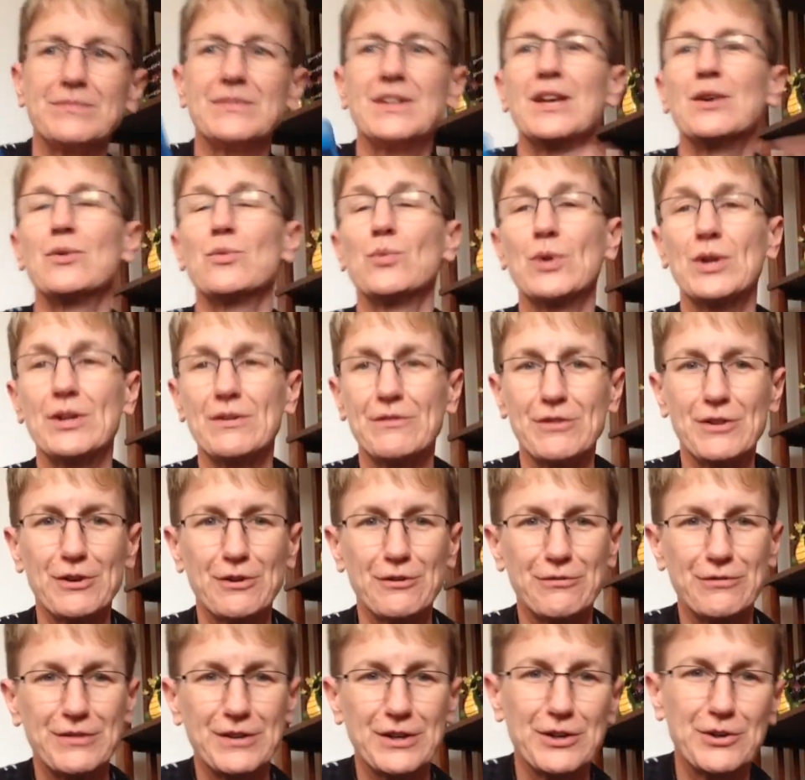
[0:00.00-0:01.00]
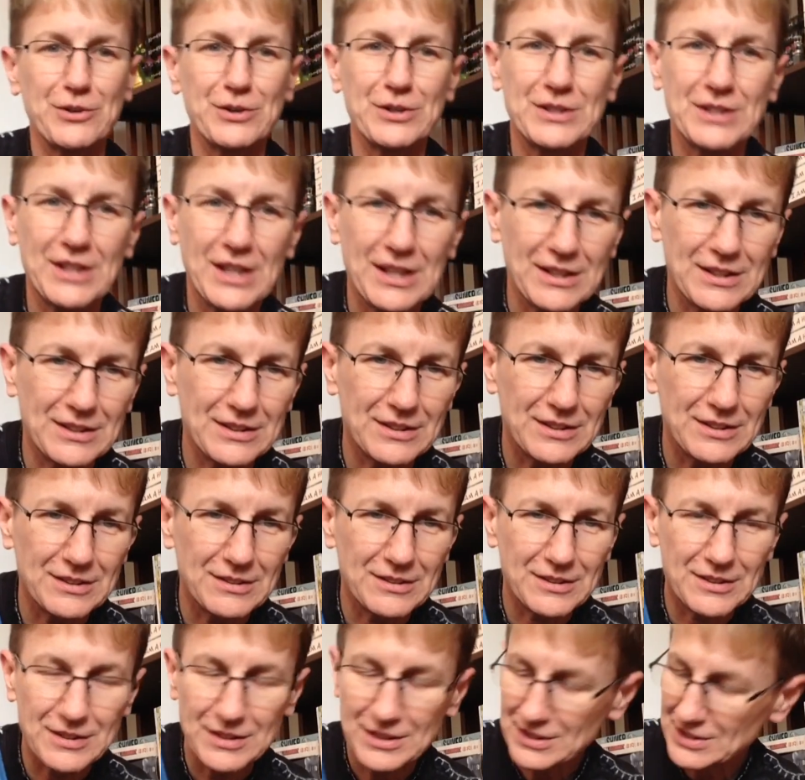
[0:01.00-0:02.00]
get rid of their fear, and
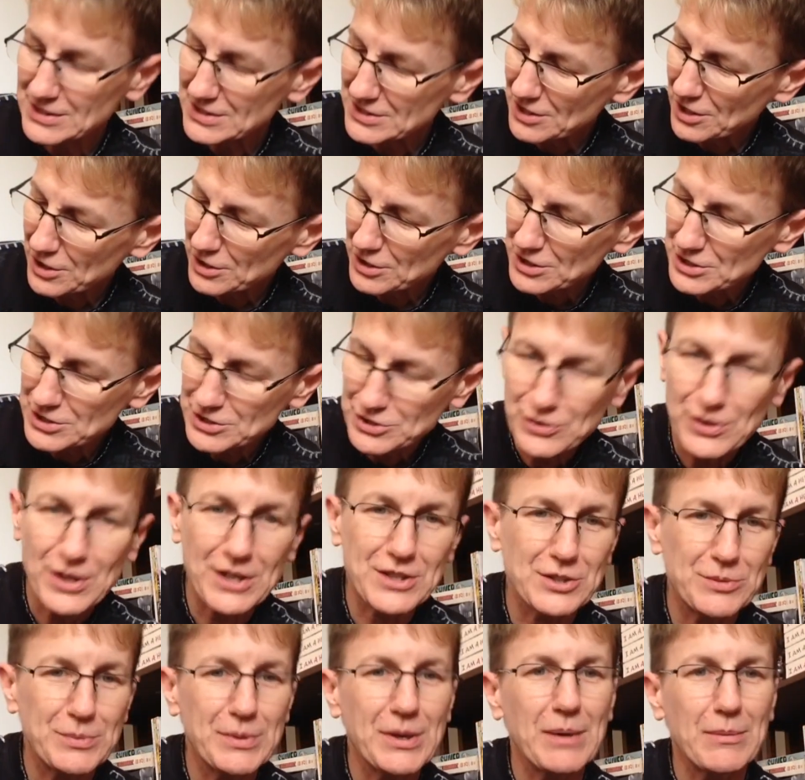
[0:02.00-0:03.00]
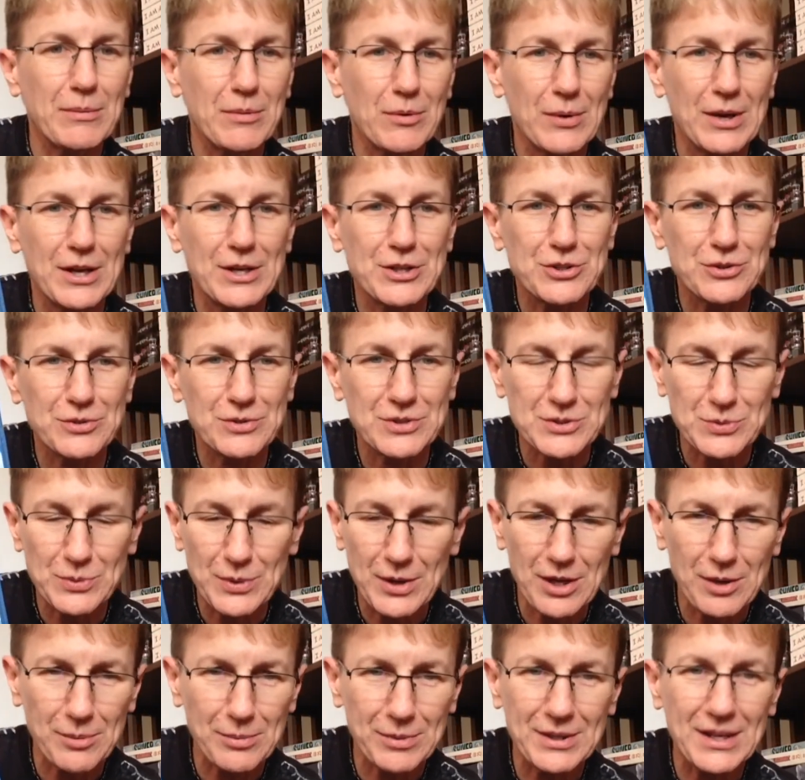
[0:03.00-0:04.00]
his son is trying to become a ranger as
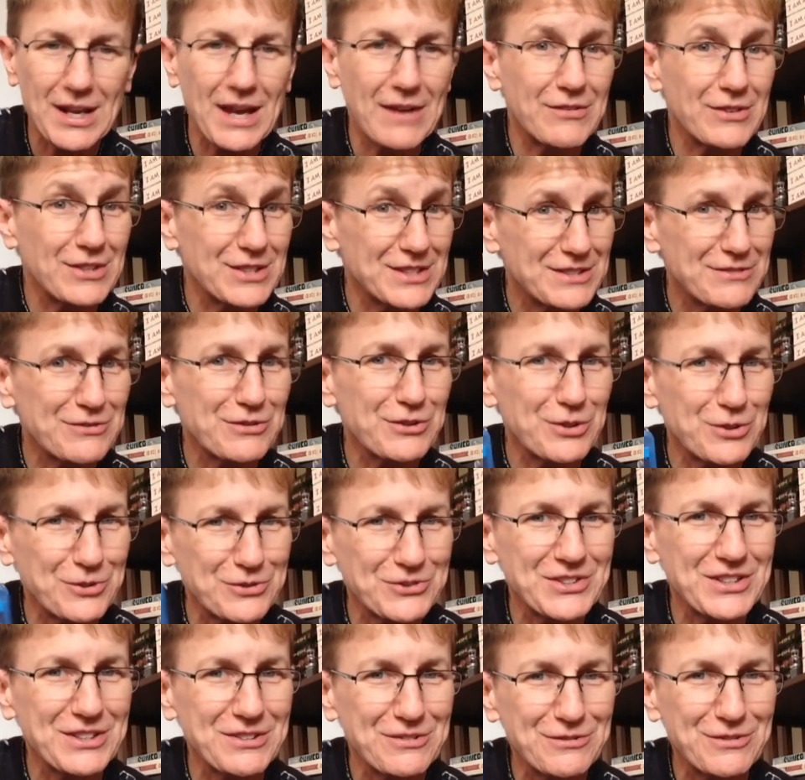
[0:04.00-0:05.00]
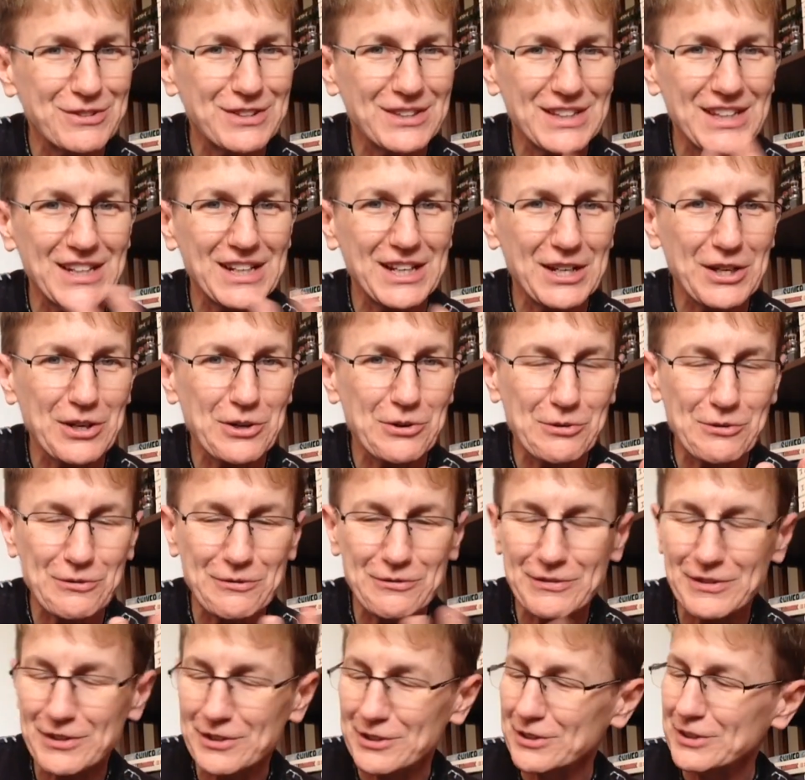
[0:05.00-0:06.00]
well, but having difficulty of letting go of
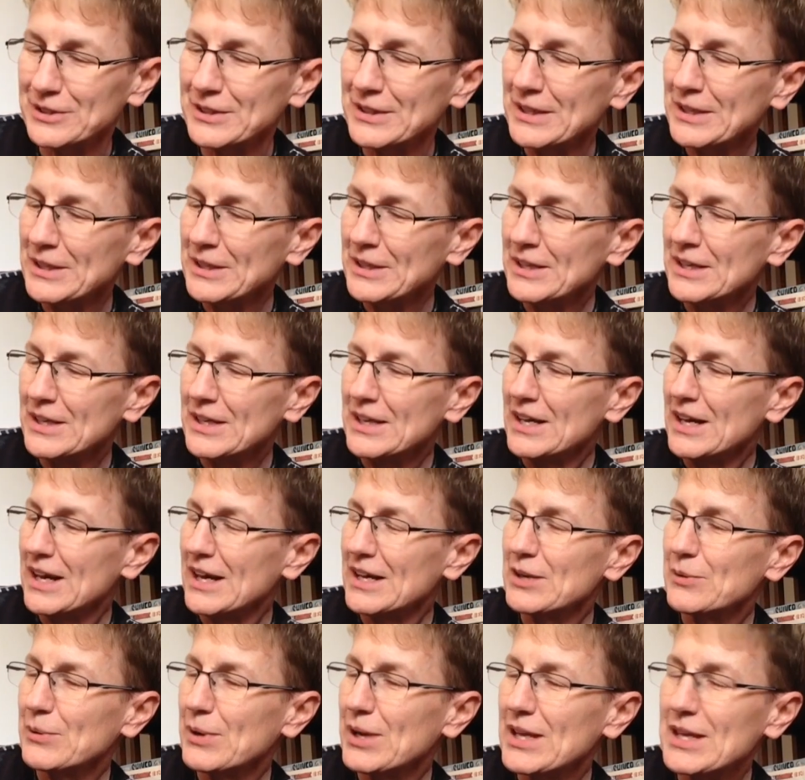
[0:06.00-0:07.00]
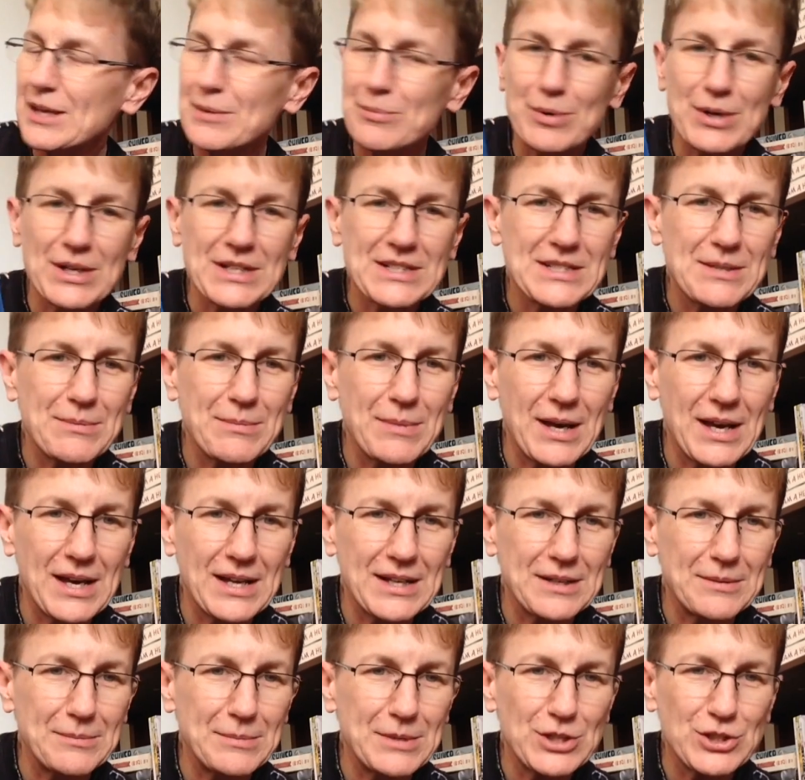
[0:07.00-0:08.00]
fear. Anyway, he brings him
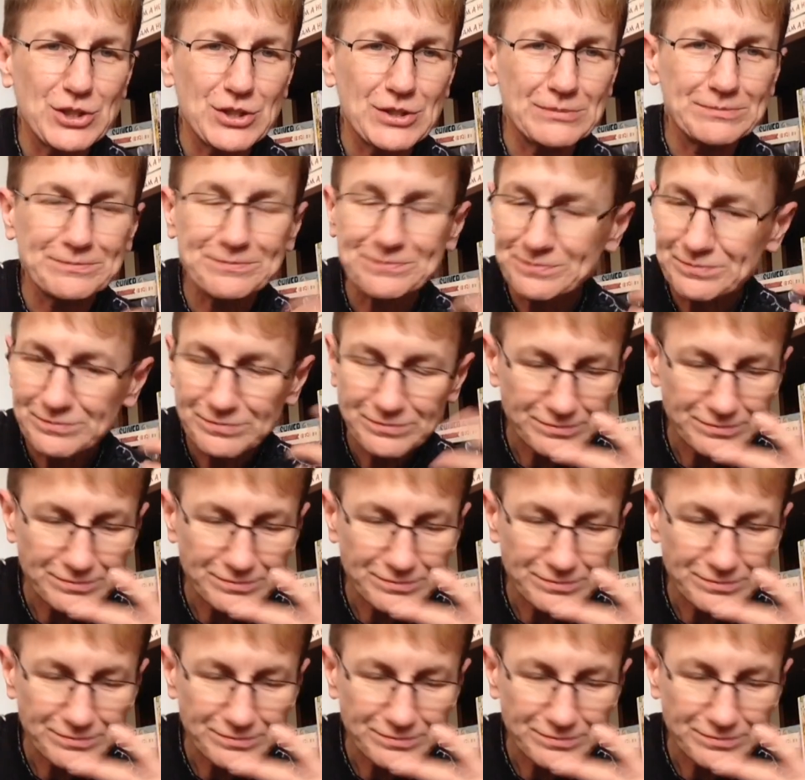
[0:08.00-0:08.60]
on a mission,